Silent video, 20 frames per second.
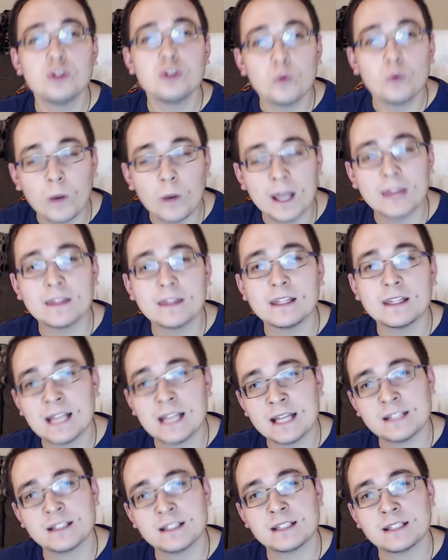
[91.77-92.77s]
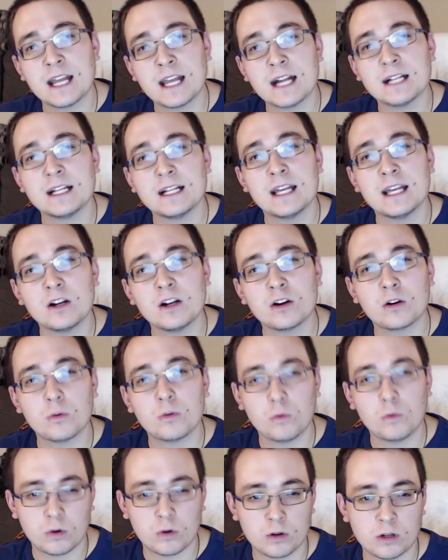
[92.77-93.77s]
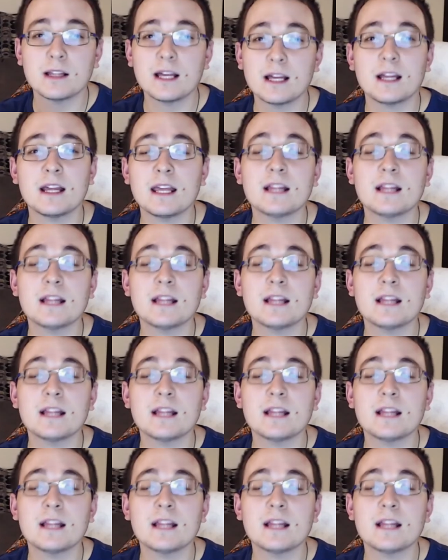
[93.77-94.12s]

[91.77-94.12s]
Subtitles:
to win the Designated Hitter Award. He